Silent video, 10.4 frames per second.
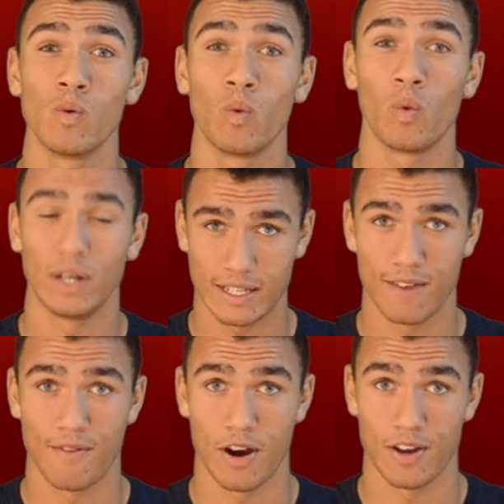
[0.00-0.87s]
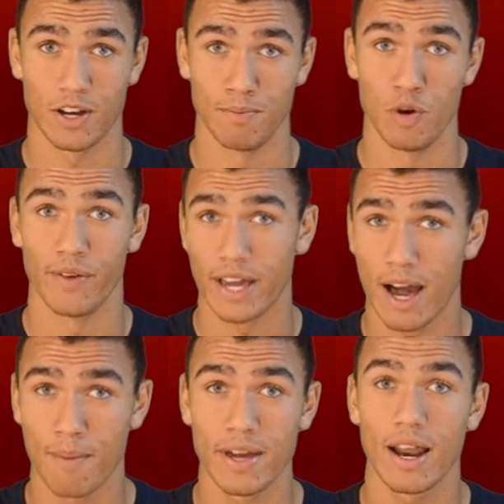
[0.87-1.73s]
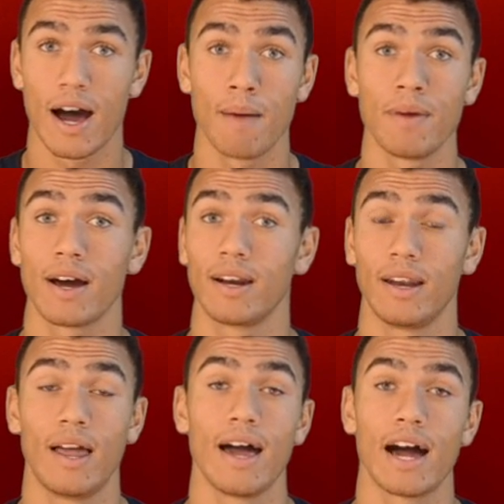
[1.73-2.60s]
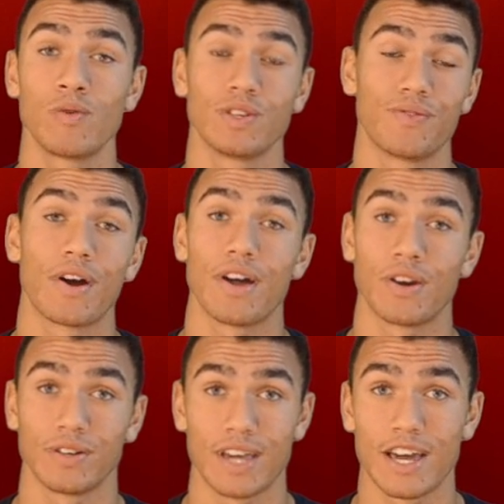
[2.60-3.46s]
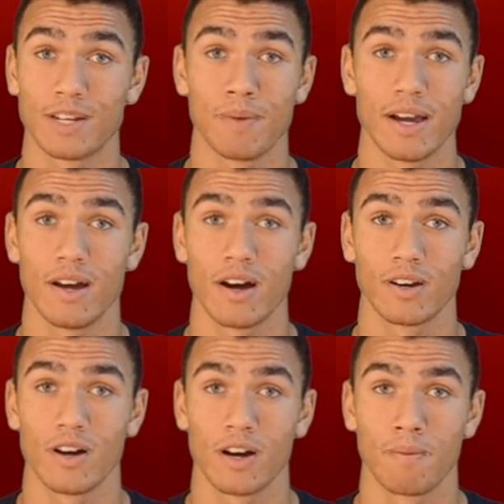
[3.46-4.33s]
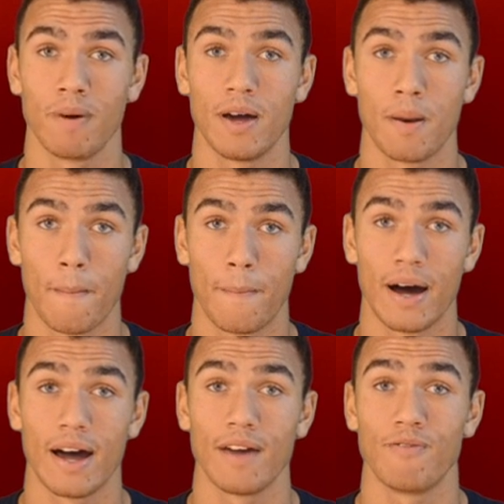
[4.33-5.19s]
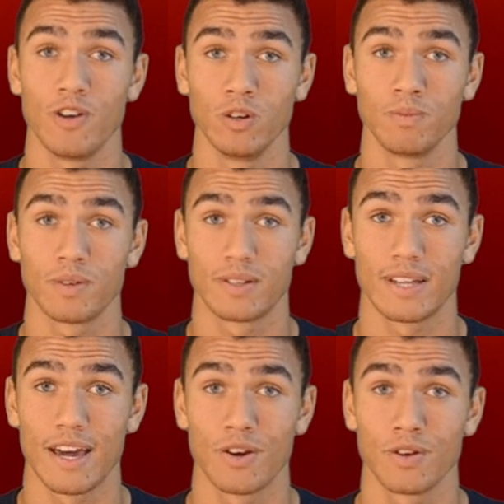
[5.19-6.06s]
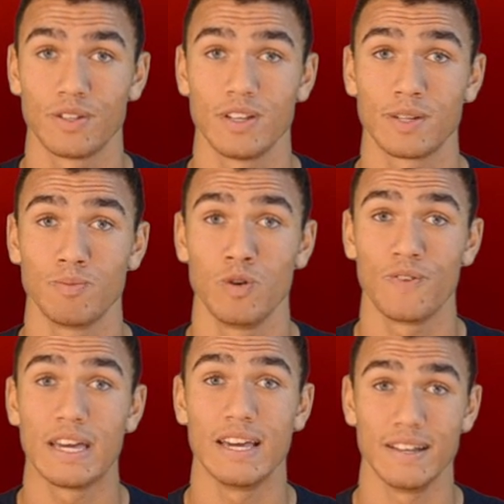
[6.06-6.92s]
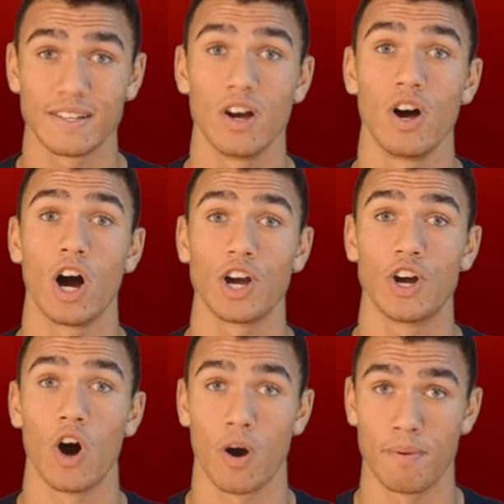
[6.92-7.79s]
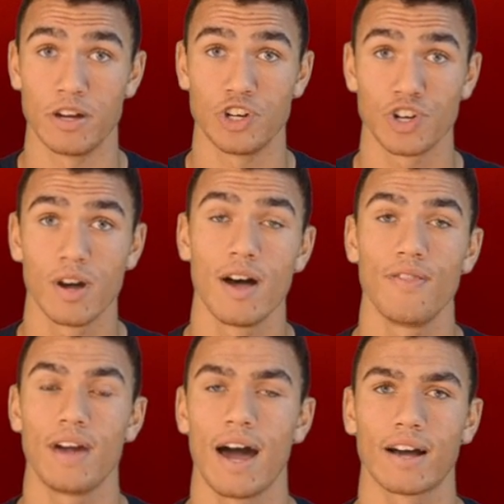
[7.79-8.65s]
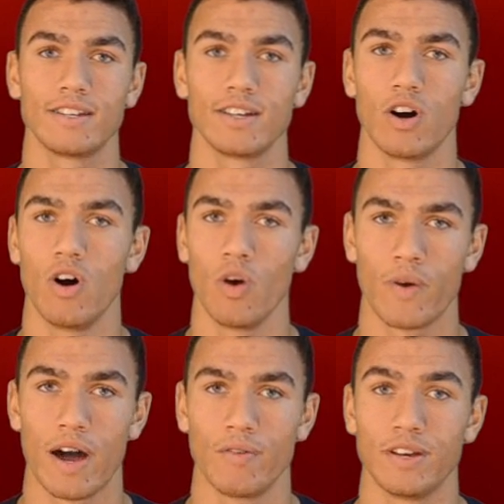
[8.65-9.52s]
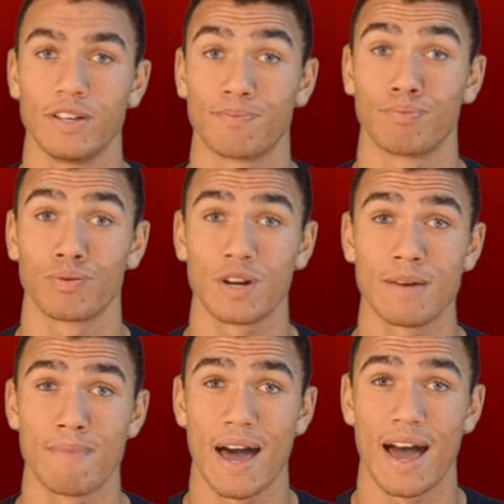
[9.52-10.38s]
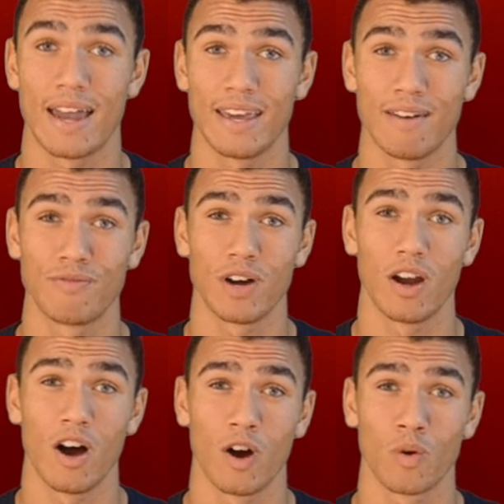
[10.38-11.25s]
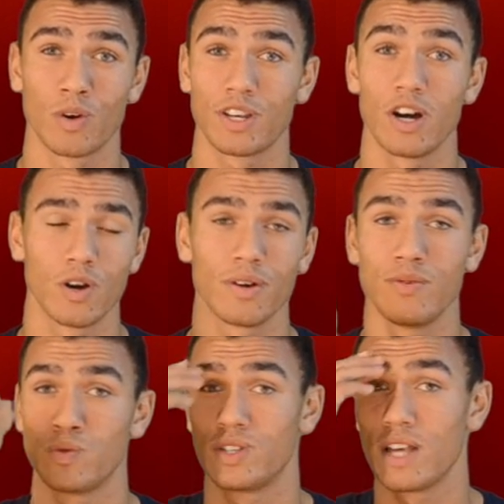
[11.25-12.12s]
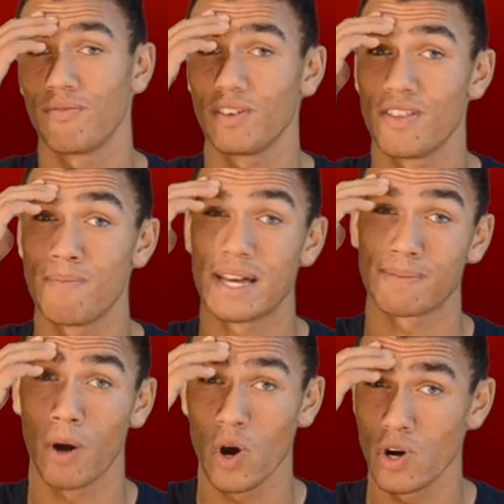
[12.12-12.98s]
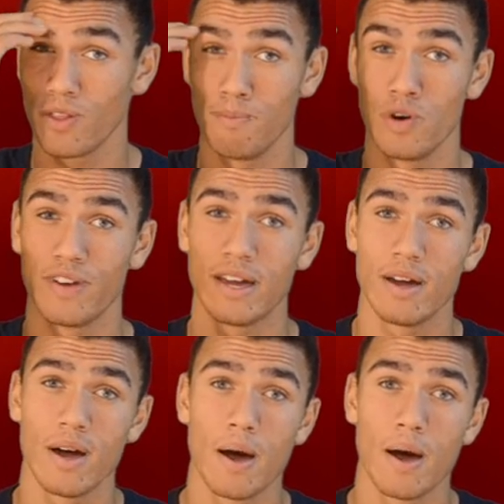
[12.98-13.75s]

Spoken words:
wasn't a very good movie. I mean, I'm not gonna lie, I was very entertained by Knock Knock, but by film standards, this movie is garbage. The acting all around is pretty bad, if not awkward. Keanu Reeves was definitely the best part of the movie,